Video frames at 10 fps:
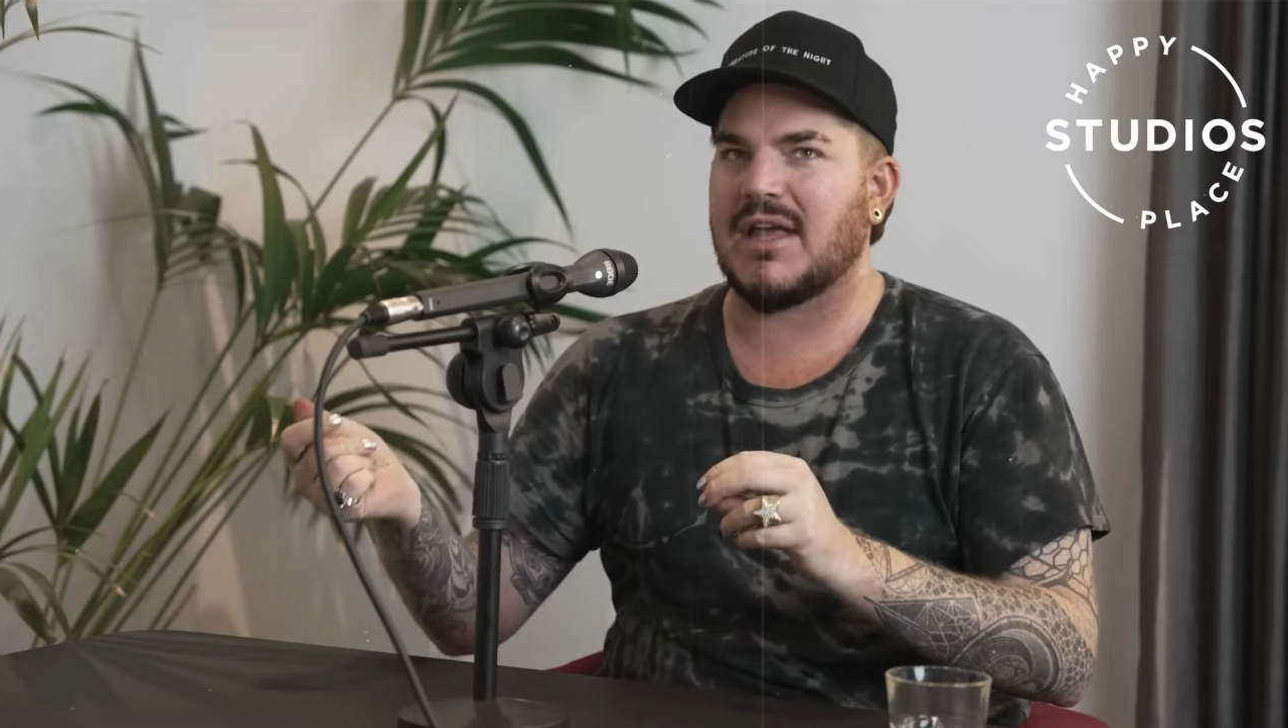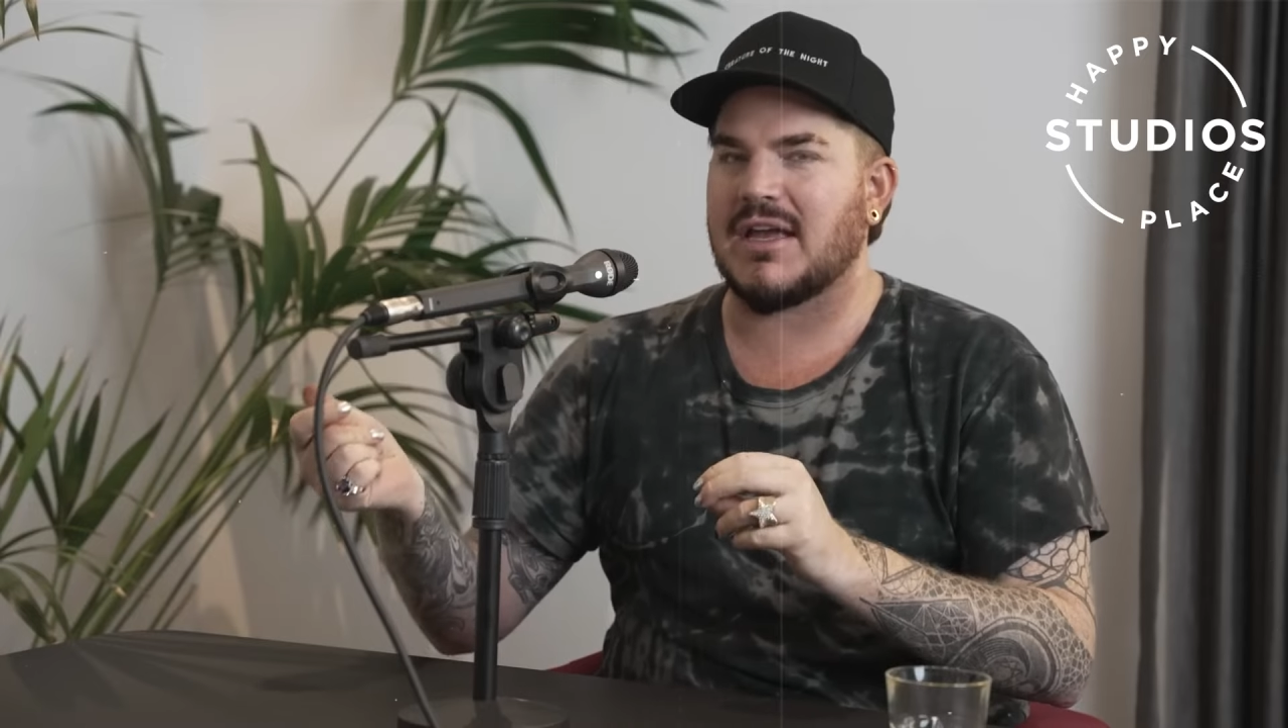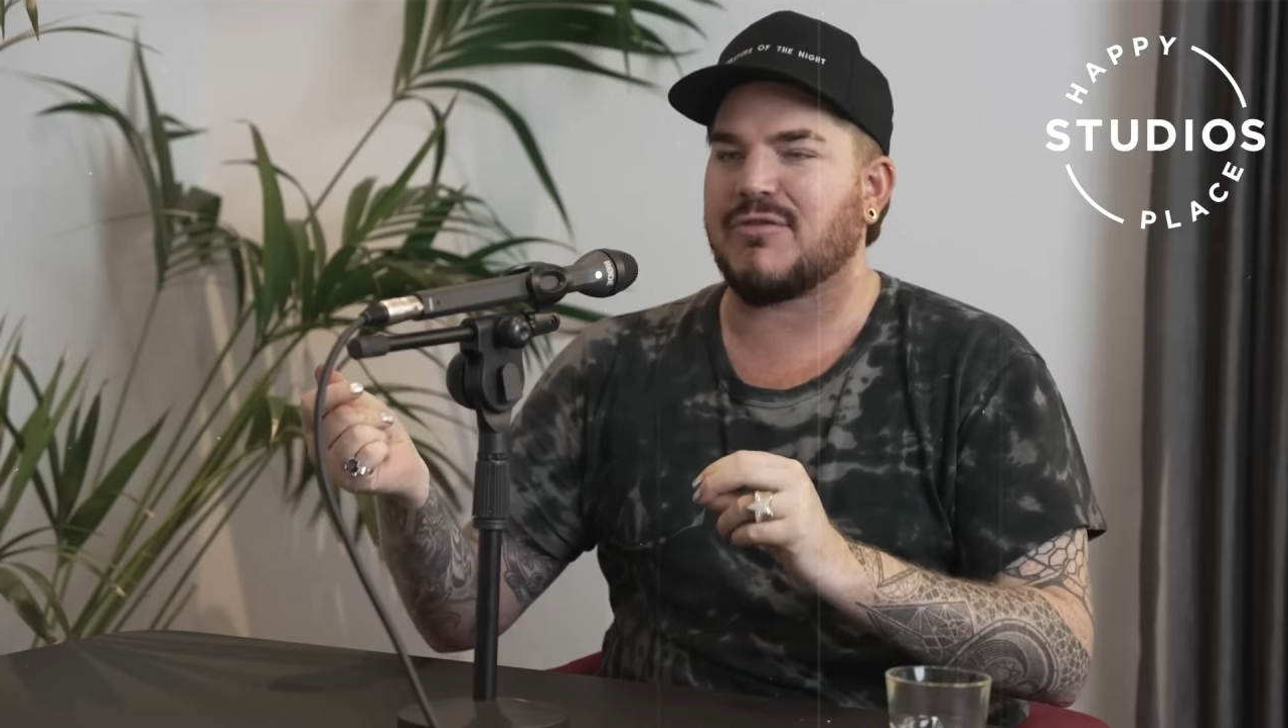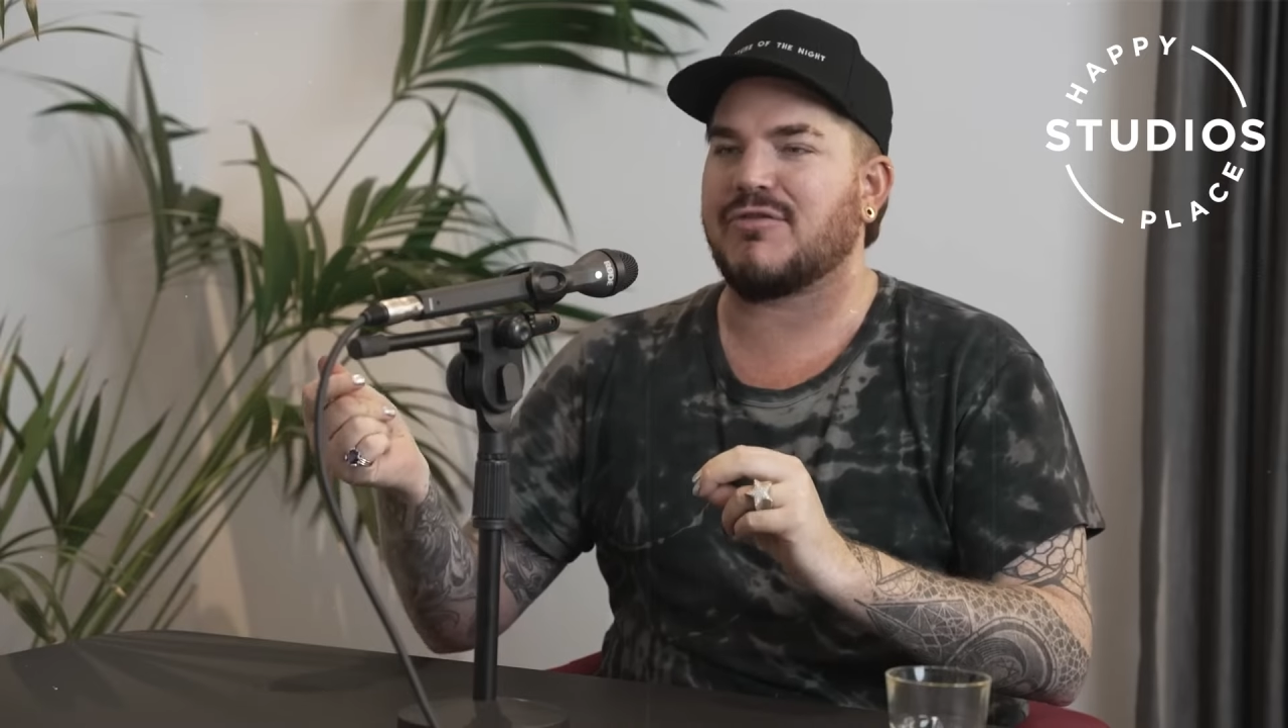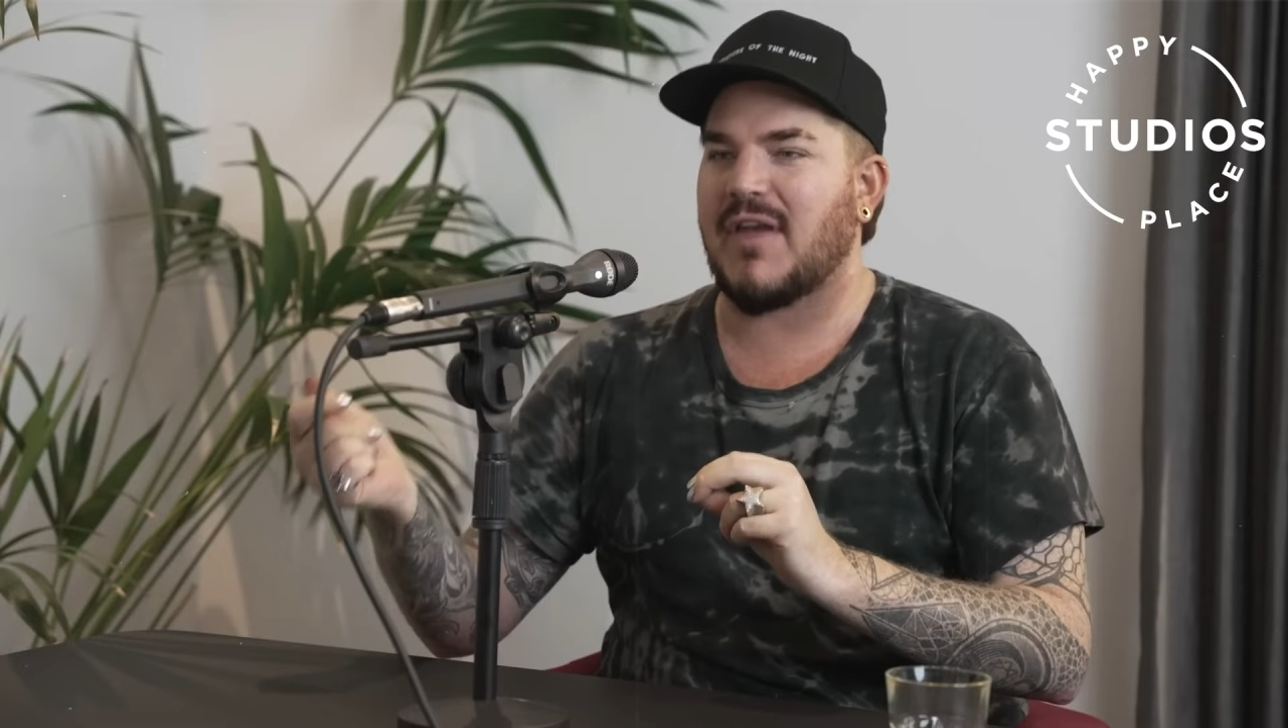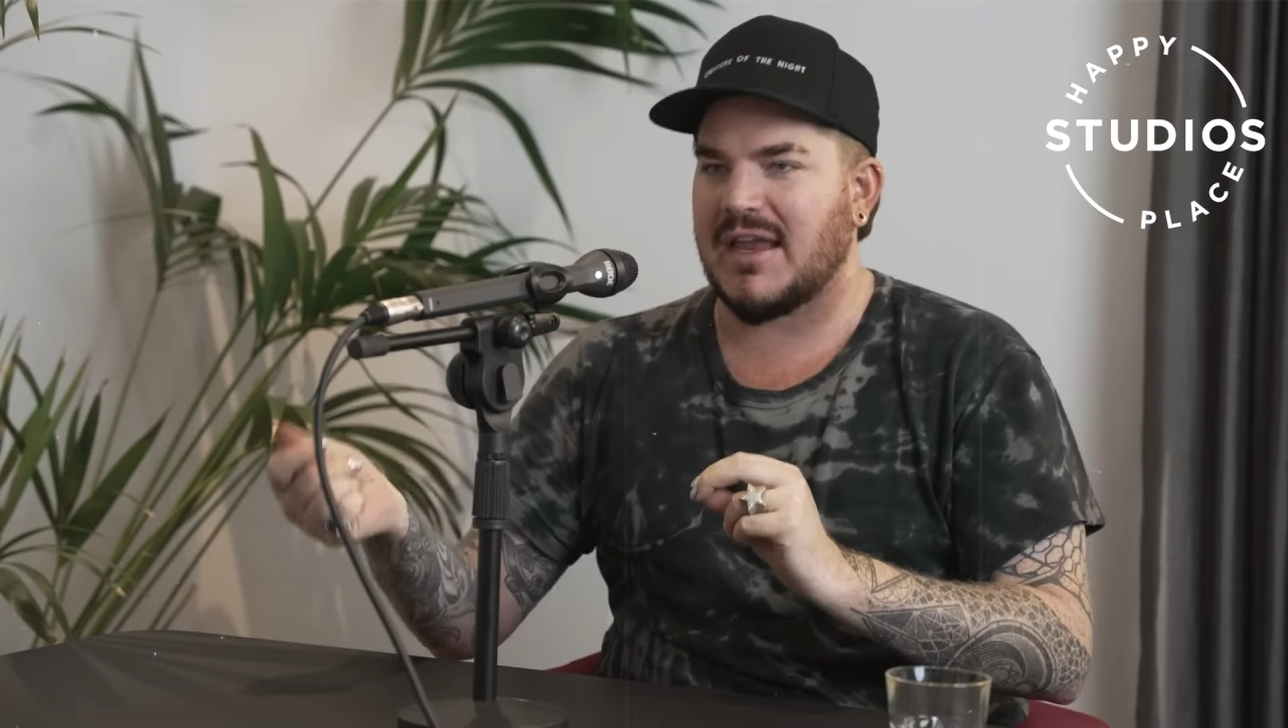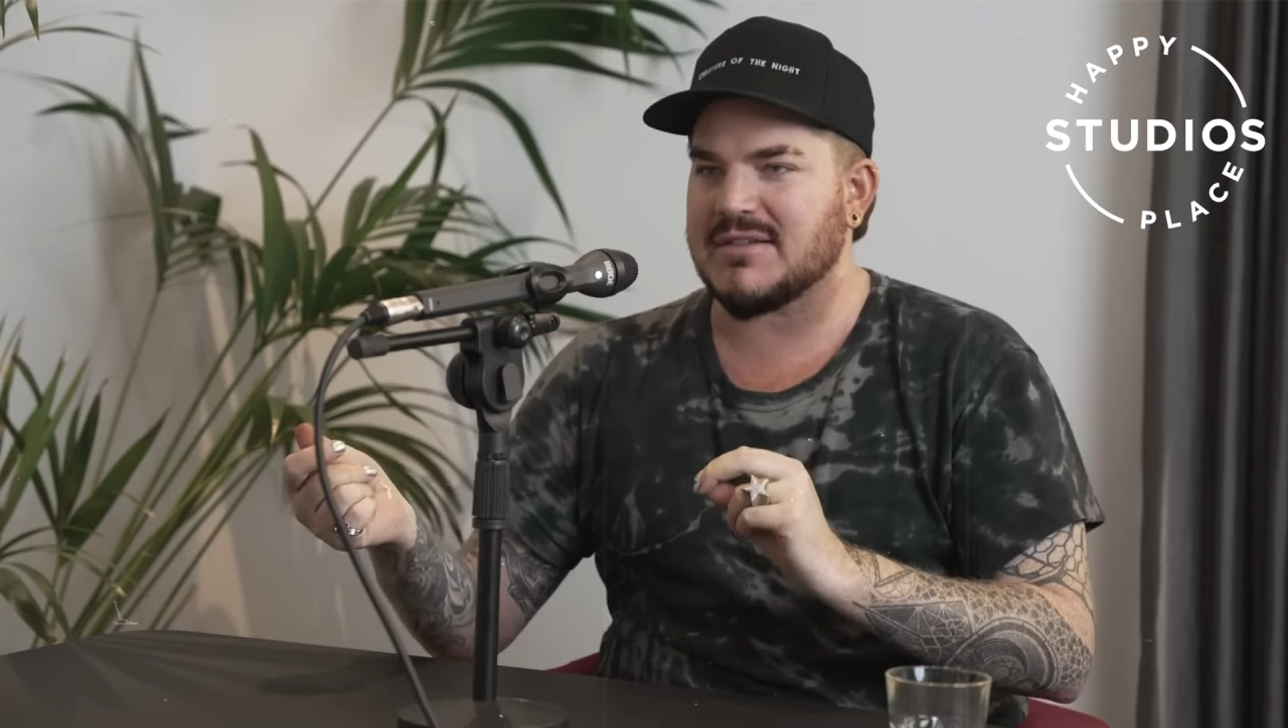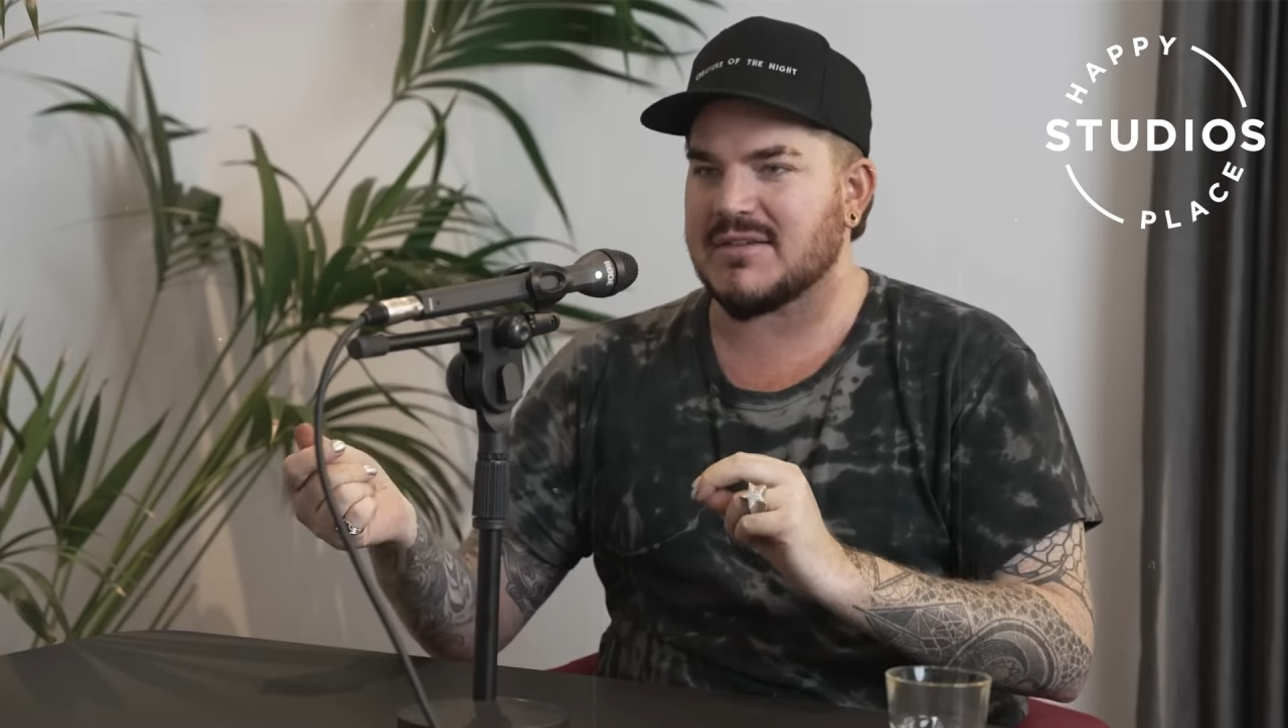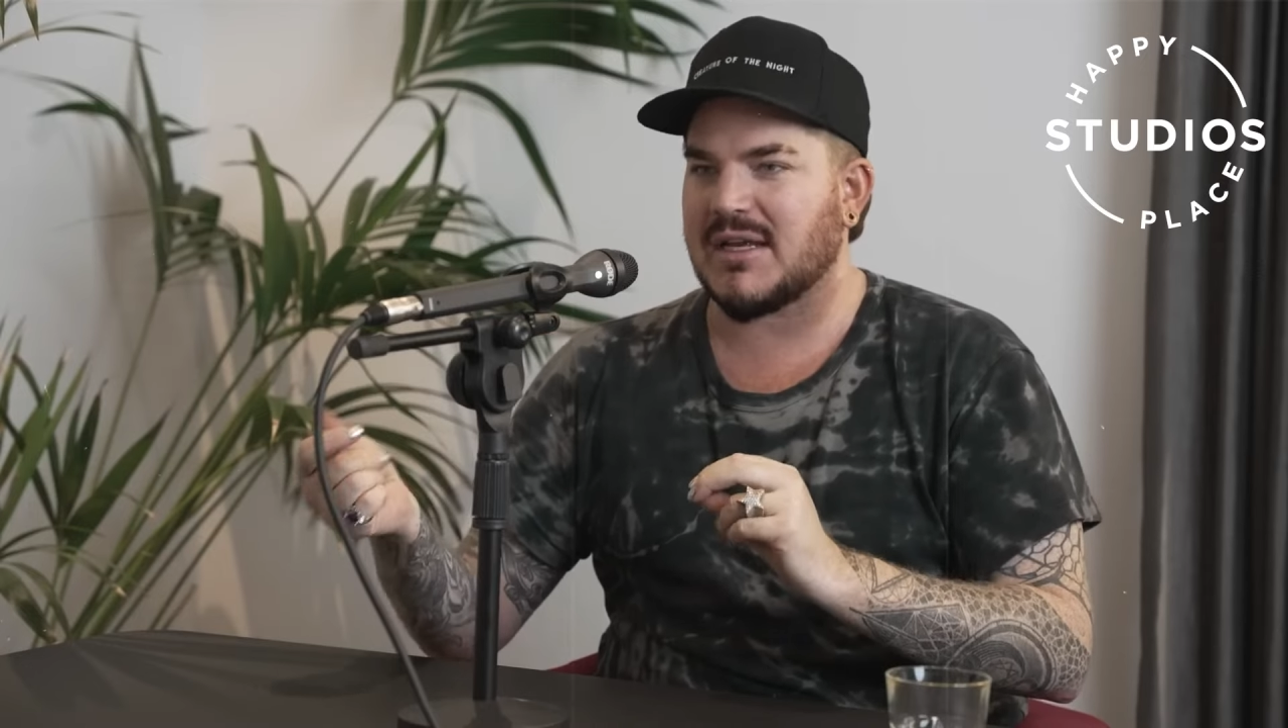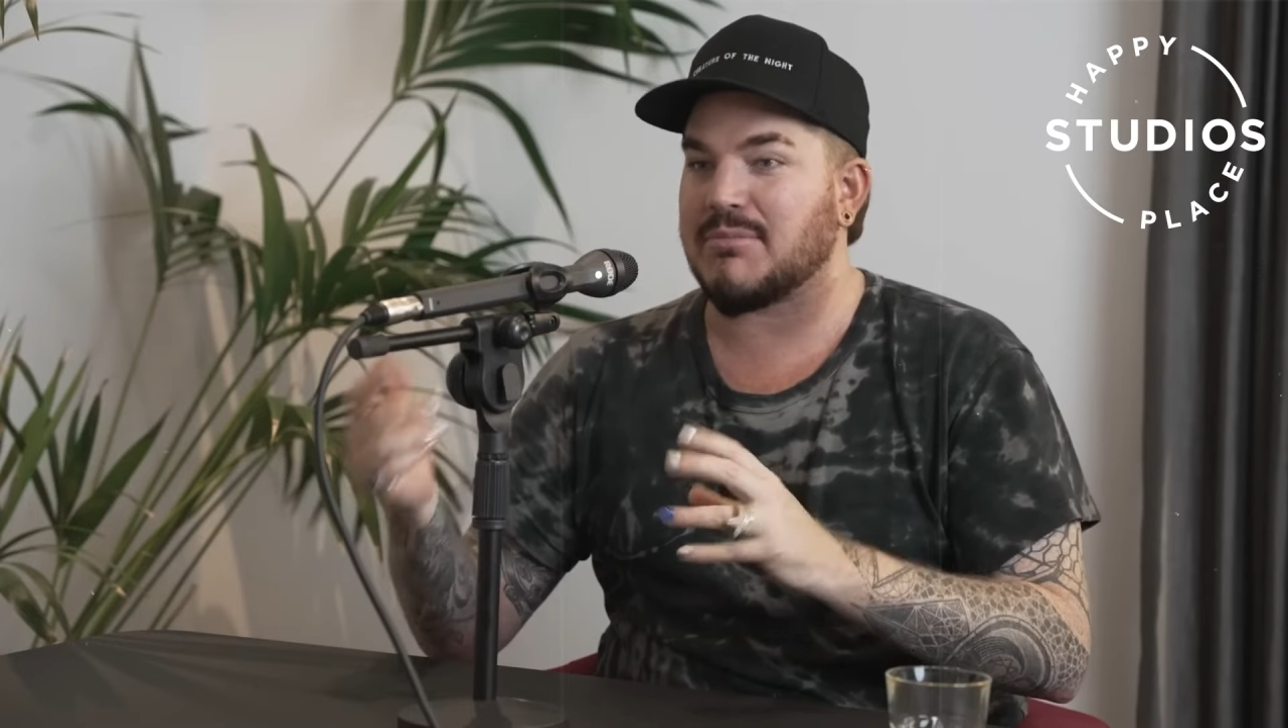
like faint,